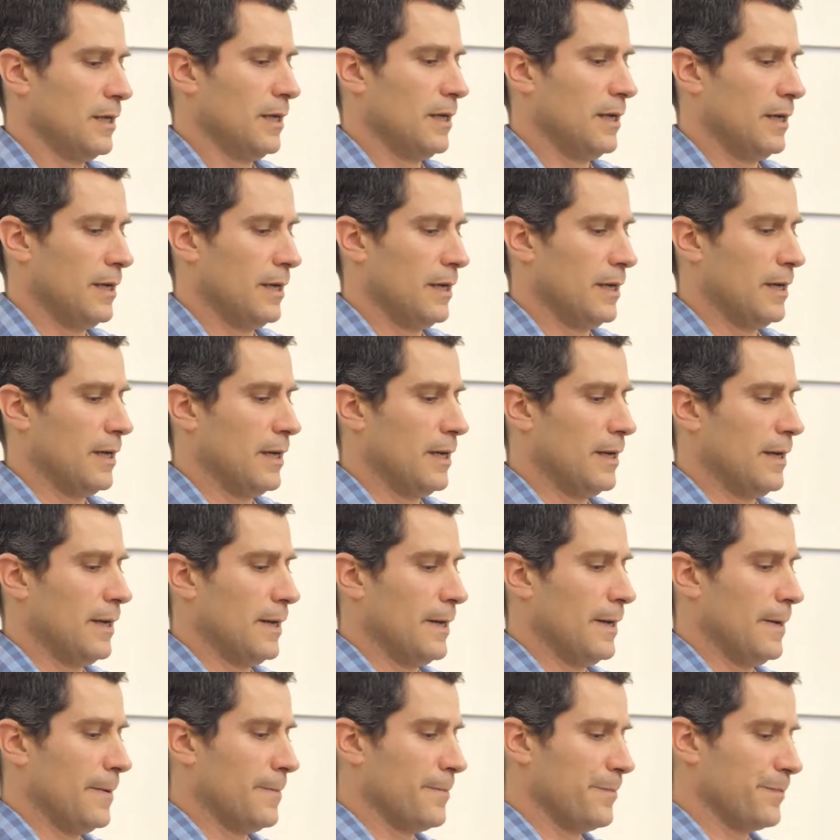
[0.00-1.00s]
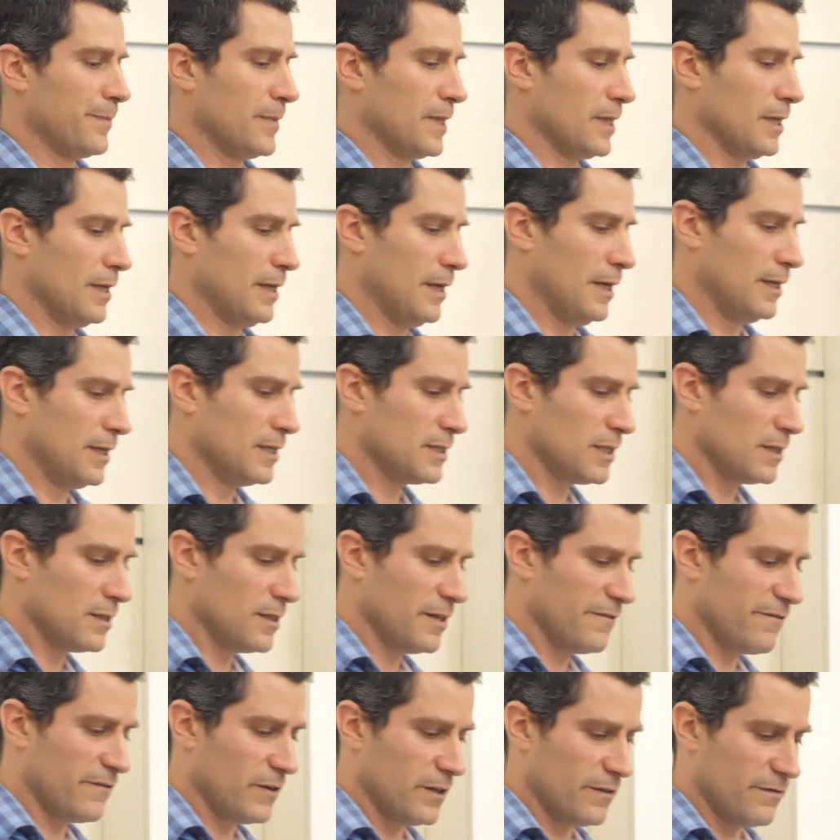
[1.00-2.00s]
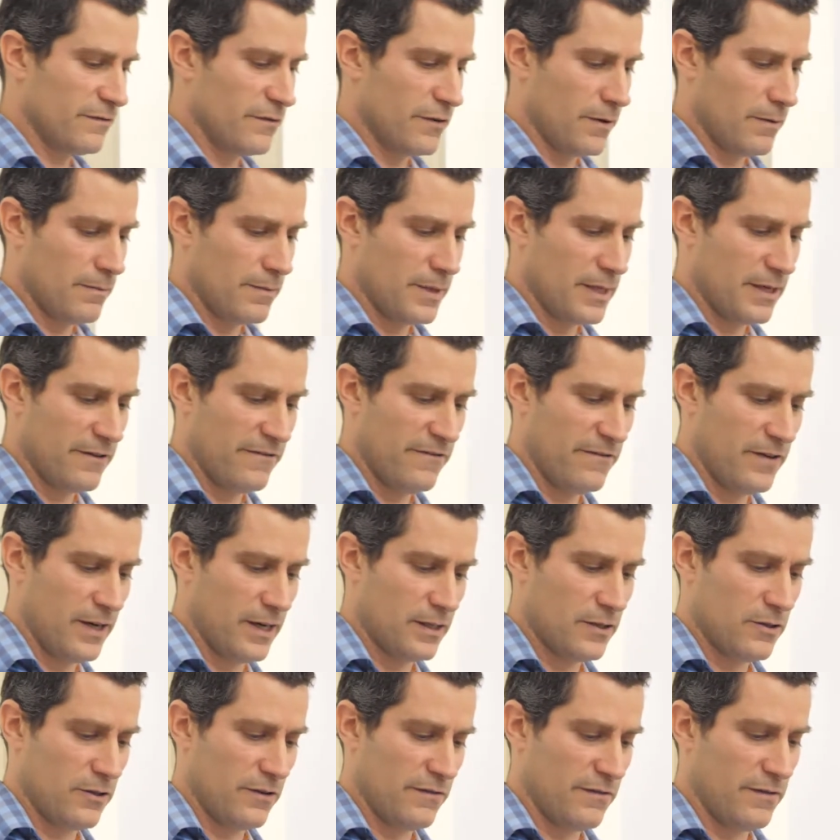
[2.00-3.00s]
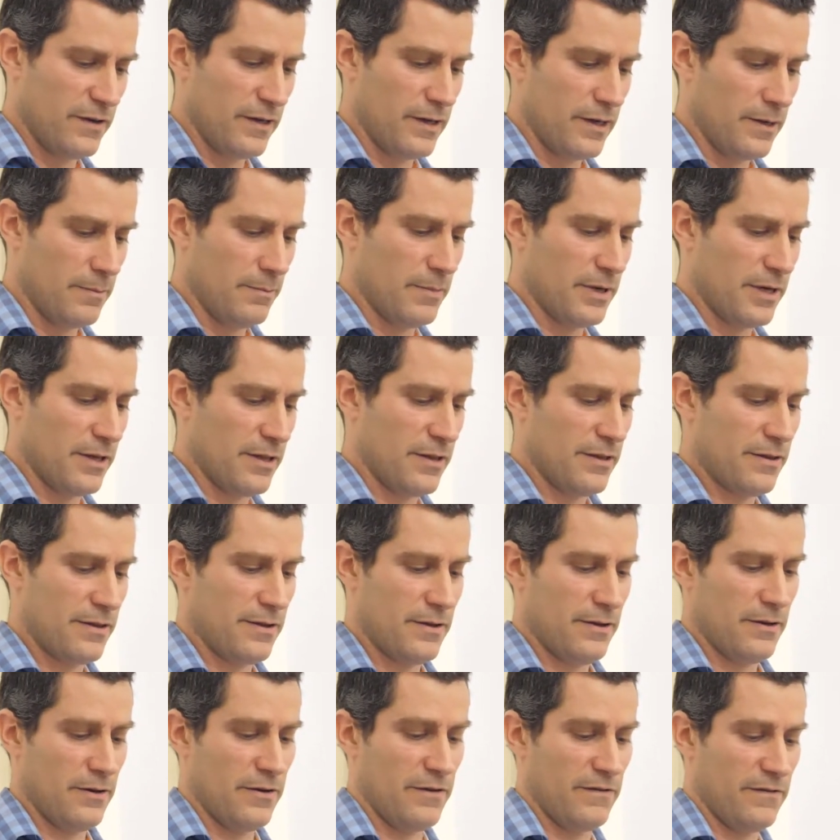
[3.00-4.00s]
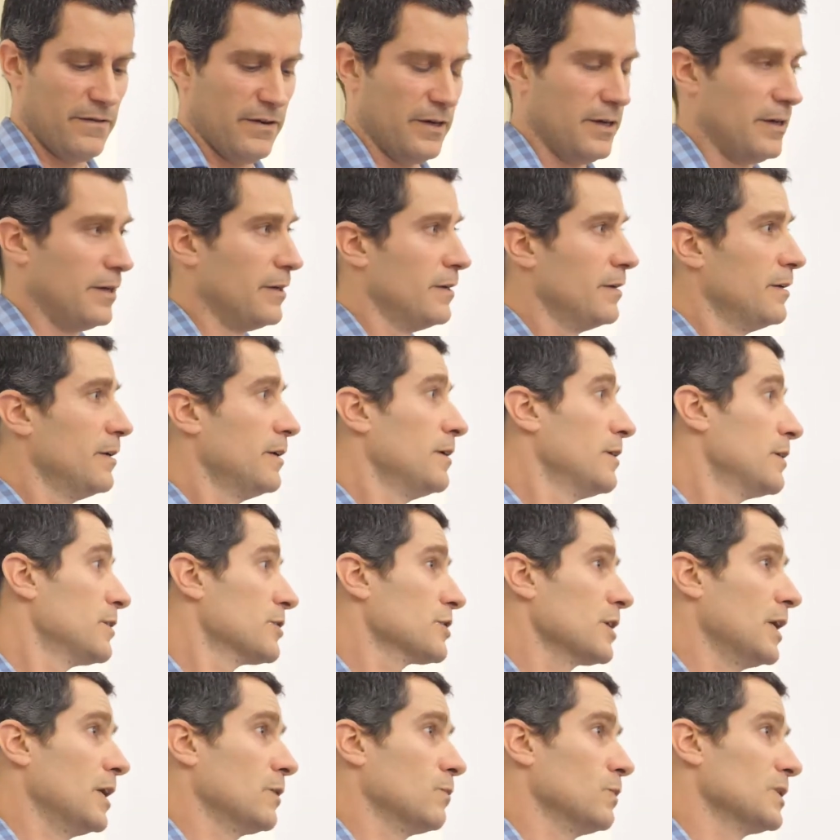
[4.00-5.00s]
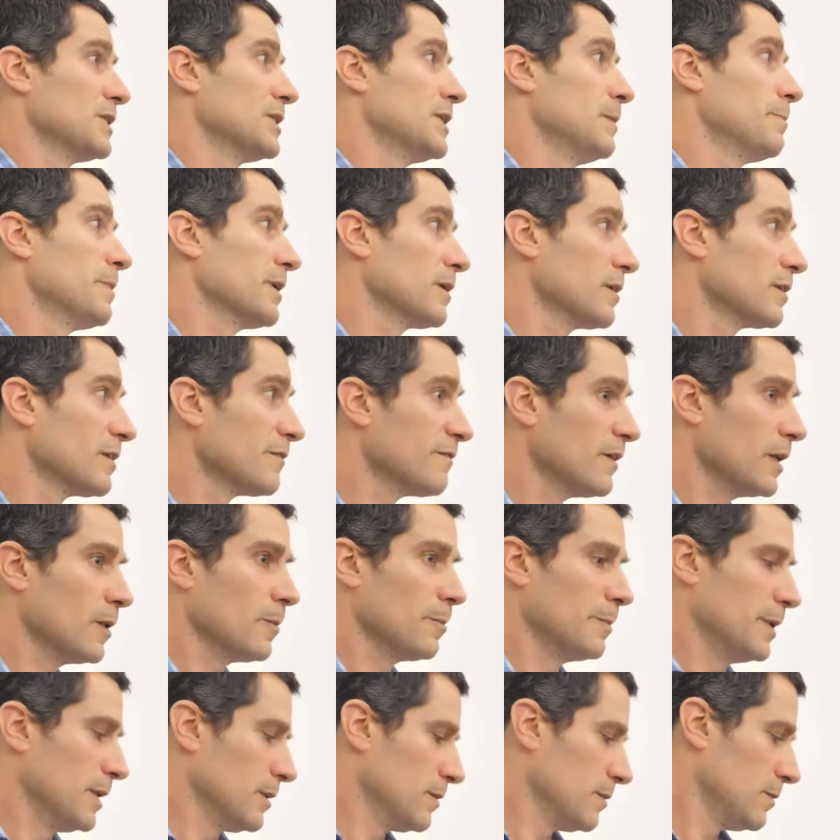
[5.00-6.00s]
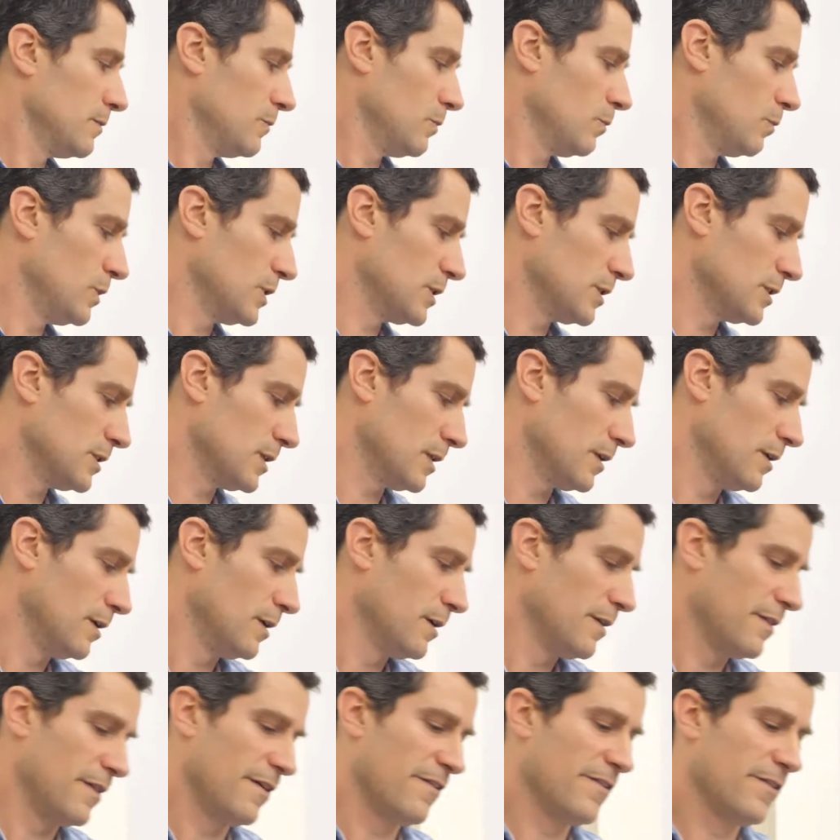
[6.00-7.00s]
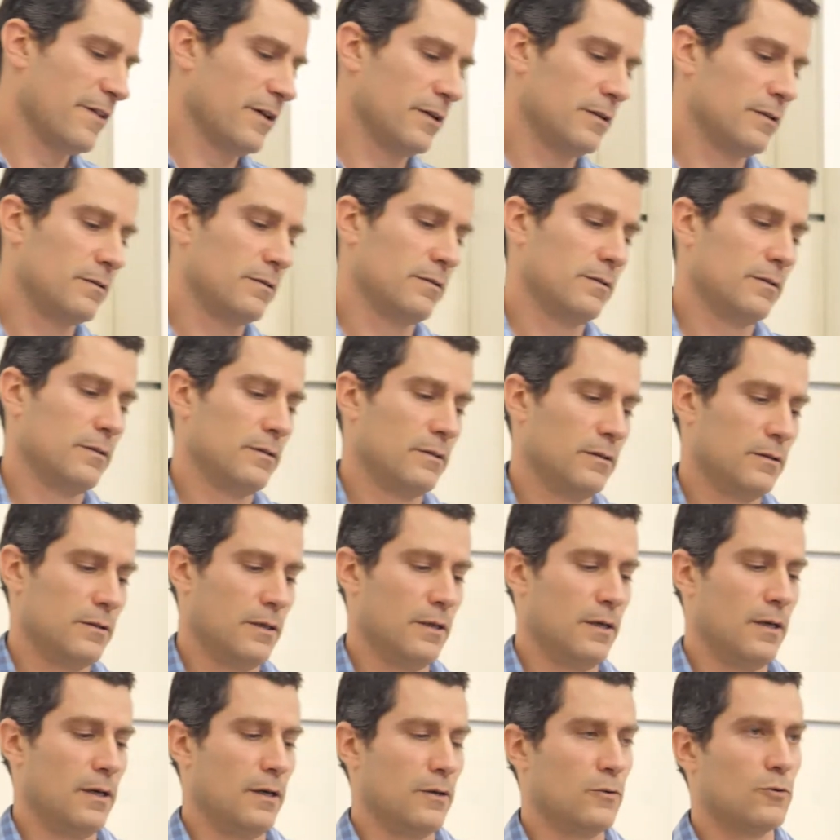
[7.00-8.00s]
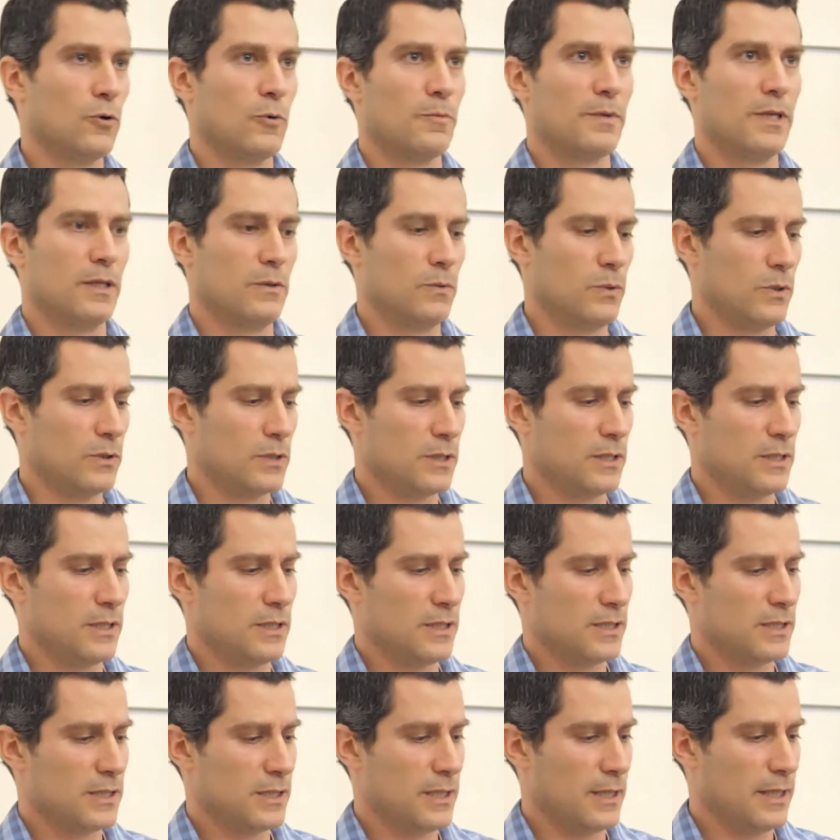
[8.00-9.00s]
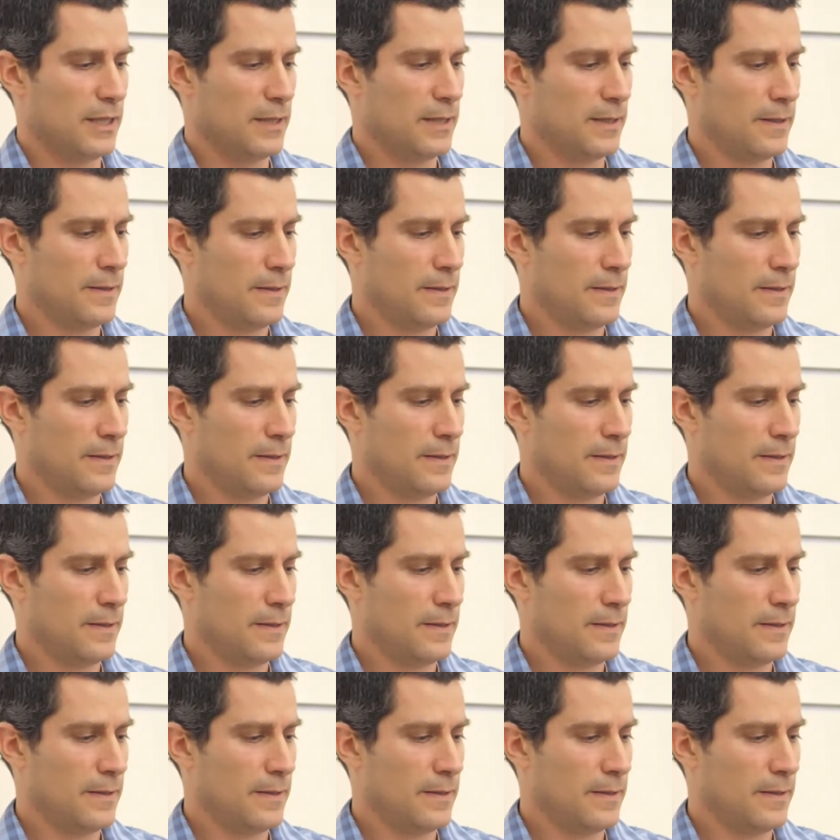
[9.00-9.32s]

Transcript: And is it different from the effect of birth of a child with typical development, which is the third group that we used in the study?